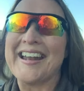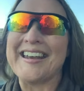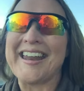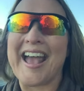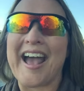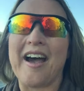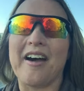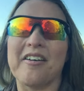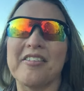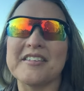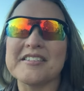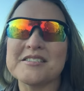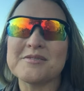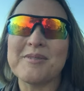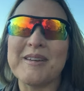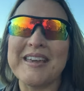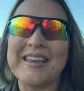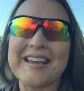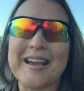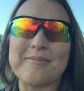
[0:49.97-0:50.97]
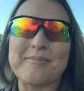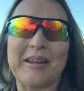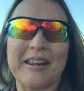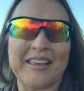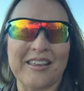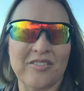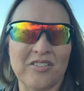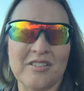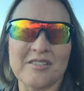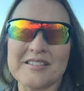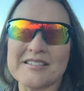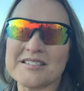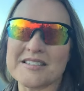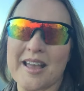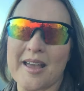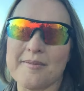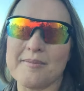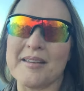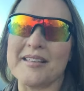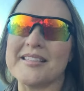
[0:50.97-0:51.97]
Now, this week I'm going to give you an
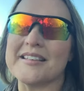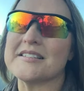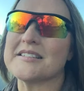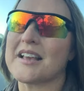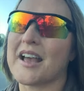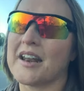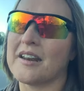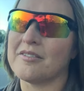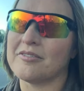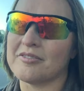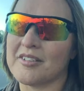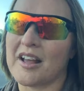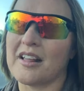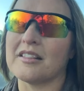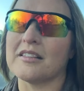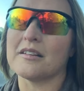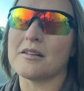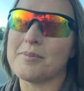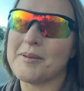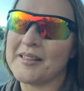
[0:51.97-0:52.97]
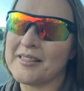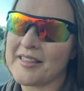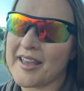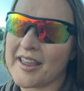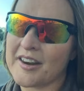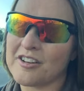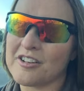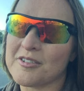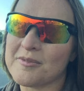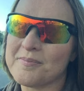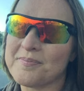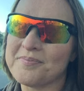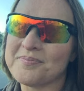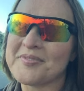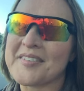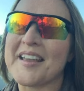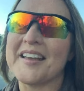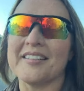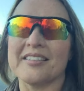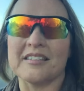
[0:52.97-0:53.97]
assignment that's kind of a little bit lighter,
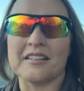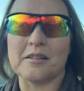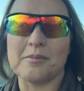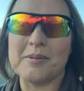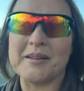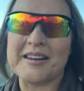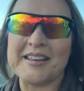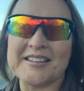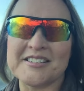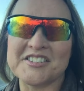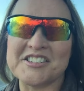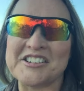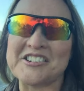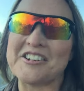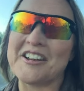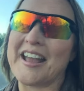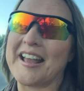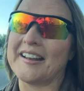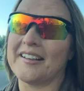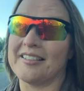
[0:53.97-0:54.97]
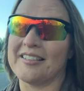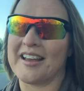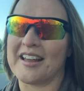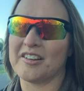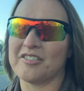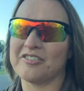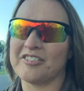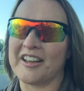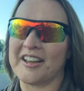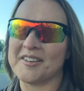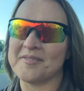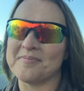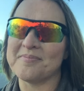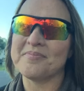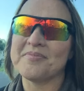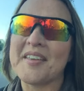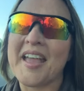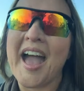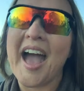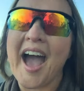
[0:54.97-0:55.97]
a little bit easier, and a lot of fun.
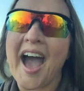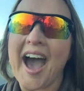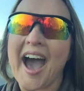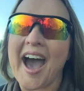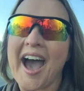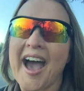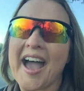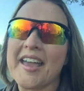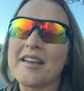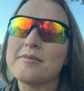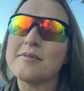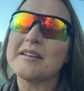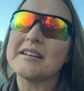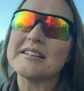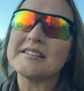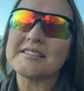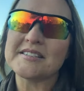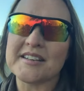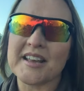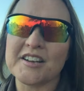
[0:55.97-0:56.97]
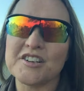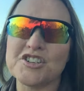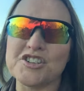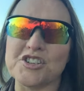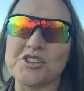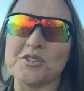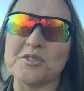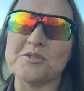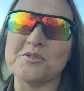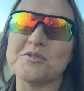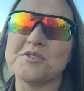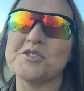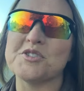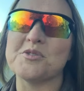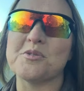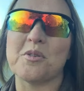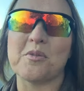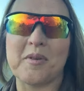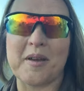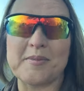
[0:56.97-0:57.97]
I am going to send you
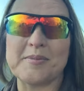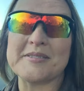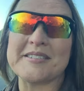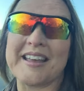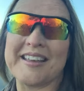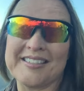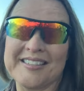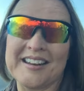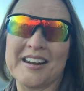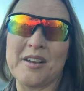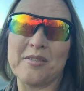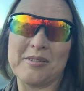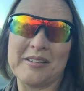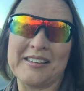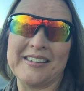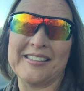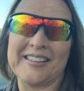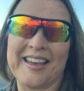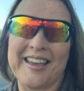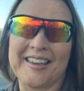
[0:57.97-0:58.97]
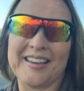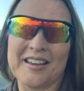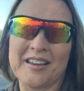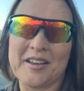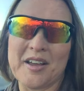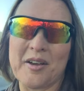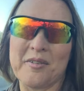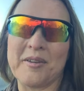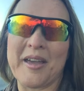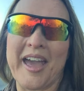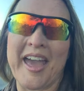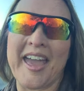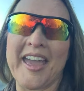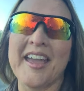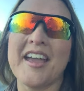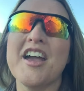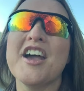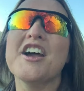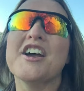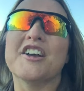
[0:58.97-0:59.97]
to a website that I really like,
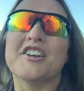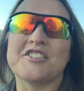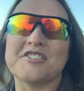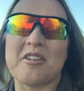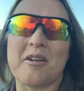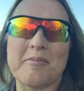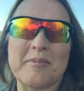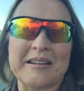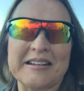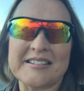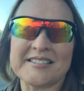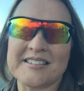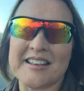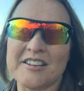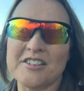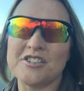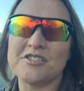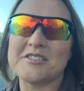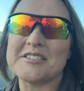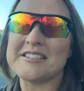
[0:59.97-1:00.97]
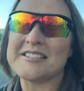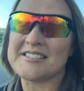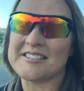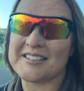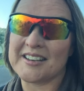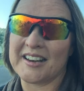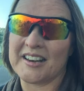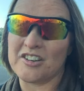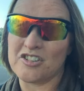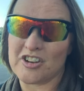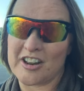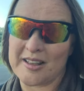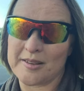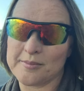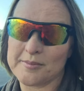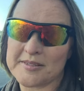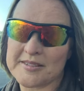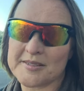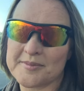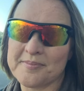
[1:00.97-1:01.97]
okay? So I'm going to send you to Study
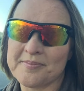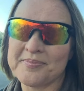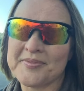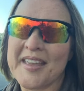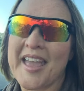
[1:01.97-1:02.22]
Jams.